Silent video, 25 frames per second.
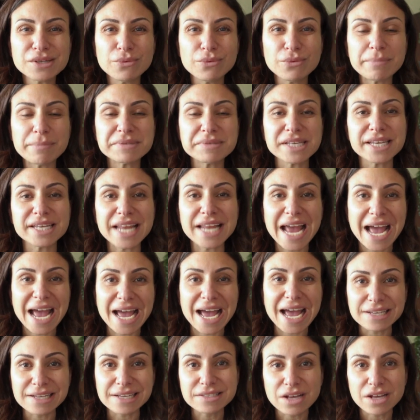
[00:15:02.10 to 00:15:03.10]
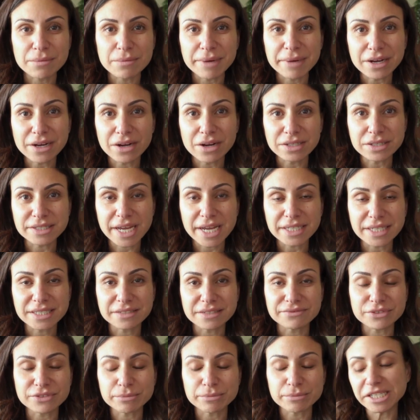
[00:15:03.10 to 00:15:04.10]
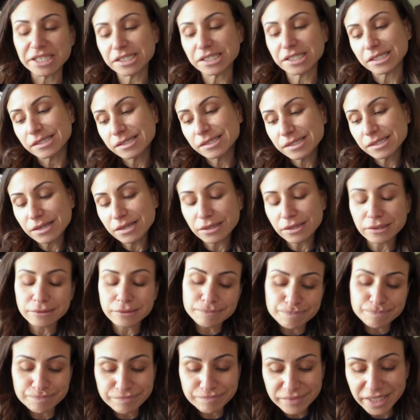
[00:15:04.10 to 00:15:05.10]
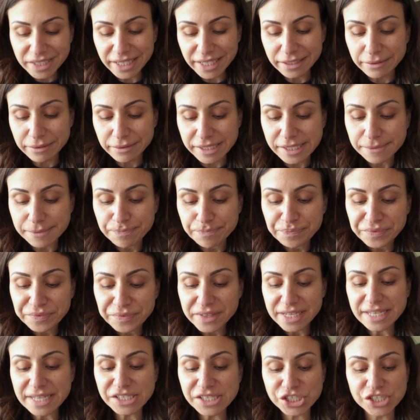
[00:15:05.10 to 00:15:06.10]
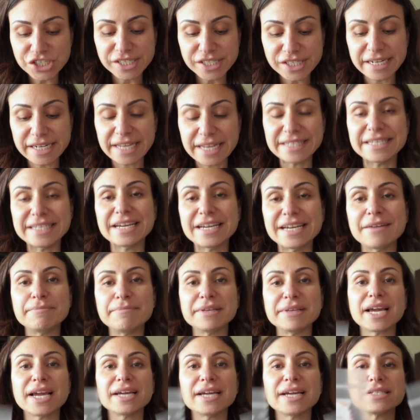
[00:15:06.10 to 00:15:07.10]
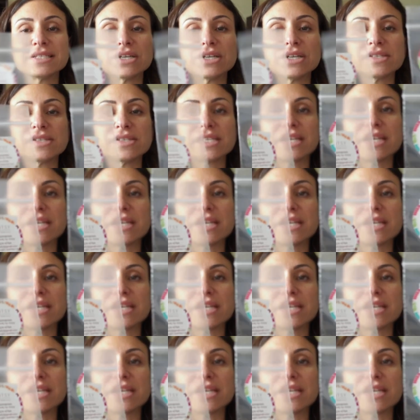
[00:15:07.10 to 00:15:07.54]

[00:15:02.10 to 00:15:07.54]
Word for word: website has all my contact information. So, anyways, it's just an idea I've been kind of tossing